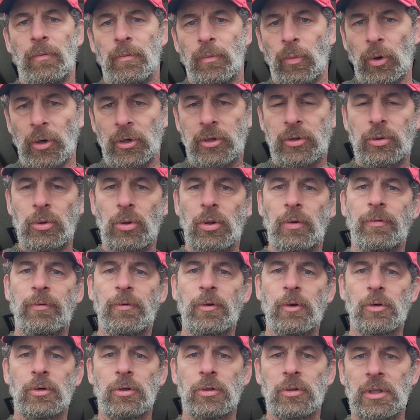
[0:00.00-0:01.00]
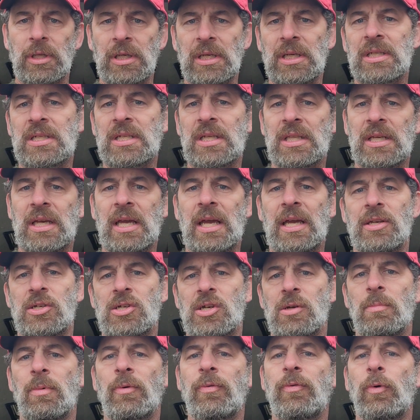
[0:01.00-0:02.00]
work through the fuel and into the
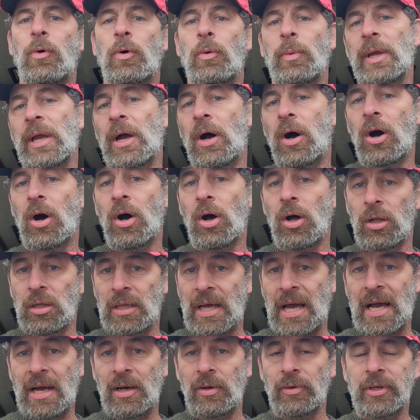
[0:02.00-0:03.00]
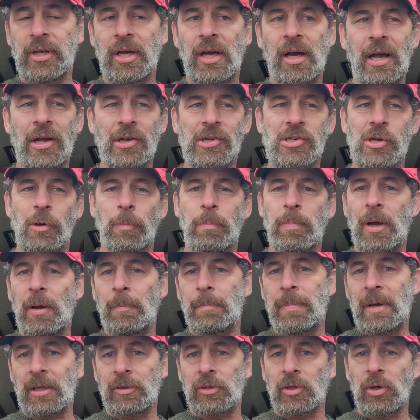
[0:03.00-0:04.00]
engine before we haul out. I also
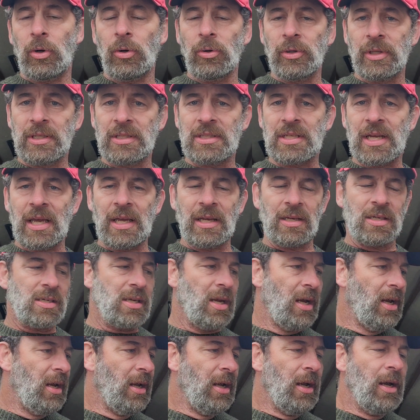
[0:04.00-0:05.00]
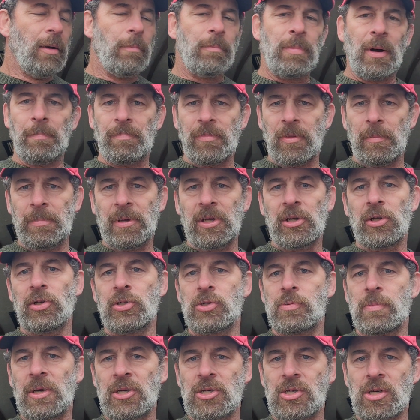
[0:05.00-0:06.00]
pump out the holding tanks, pump the
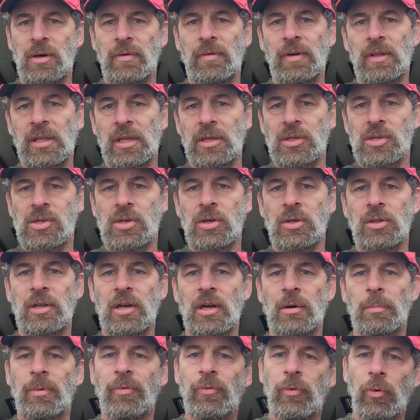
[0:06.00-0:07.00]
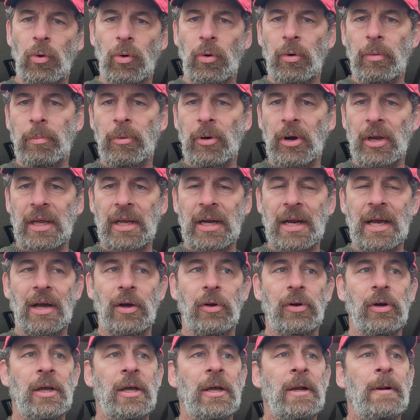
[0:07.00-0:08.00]
bilge, make sure everything's good there before we bring it
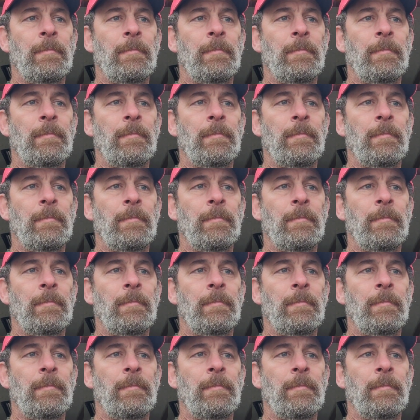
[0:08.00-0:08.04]
out.